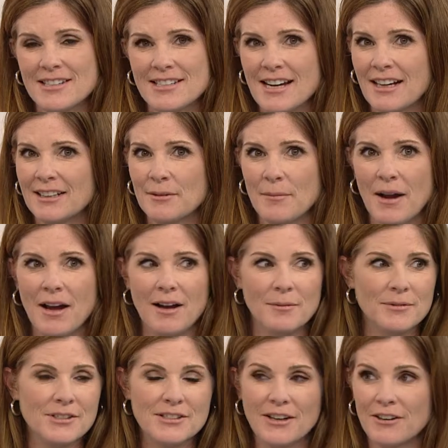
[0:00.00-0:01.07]
to stack them up.
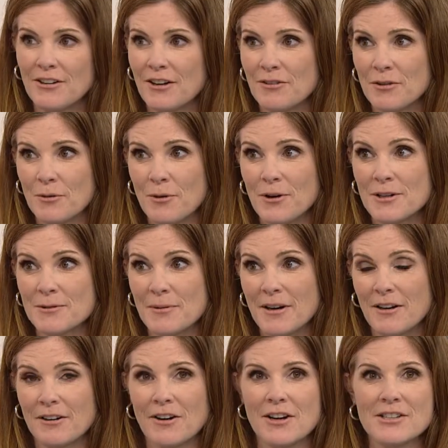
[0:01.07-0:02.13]
She's got a lot of awards,
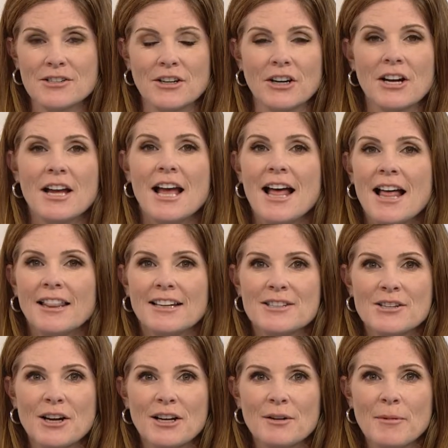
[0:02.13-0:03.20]
won an Oscar.
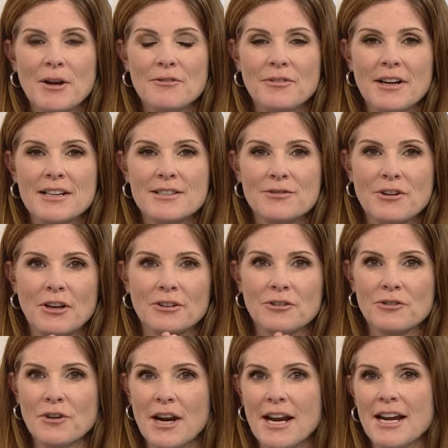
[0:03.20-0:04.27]
Let's talk about fans of Dr.
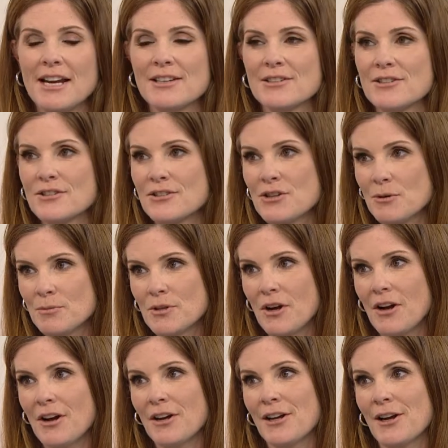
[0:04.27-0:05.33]
Dre and Snoop
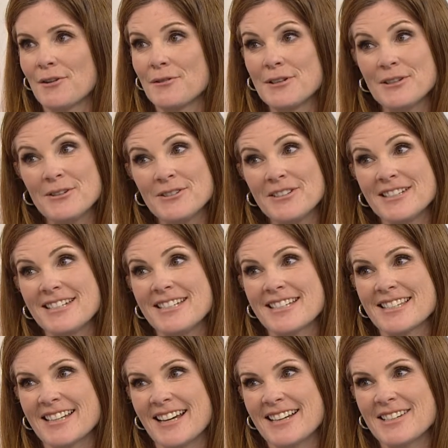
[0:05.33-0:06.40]
Dogg, a reunion to
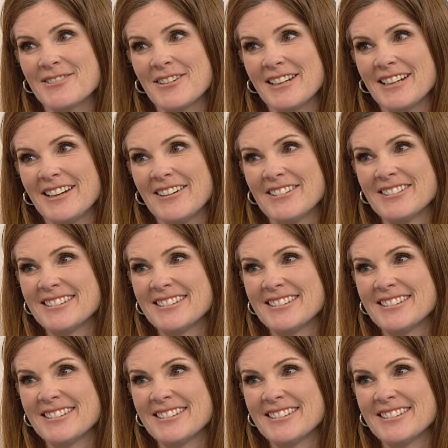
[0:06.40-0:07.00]
discuss. What do you know?